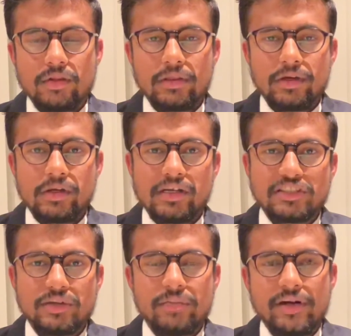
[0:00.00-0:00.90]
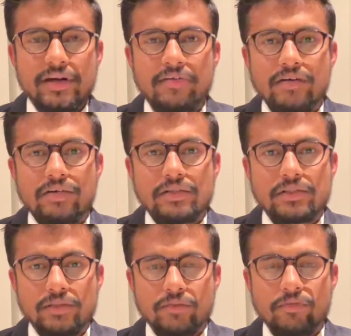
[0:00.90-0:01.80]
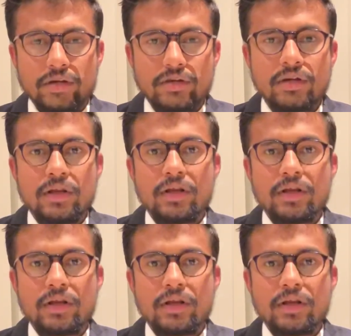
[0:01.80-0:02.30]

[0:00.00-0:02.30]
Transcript: the customer requirements were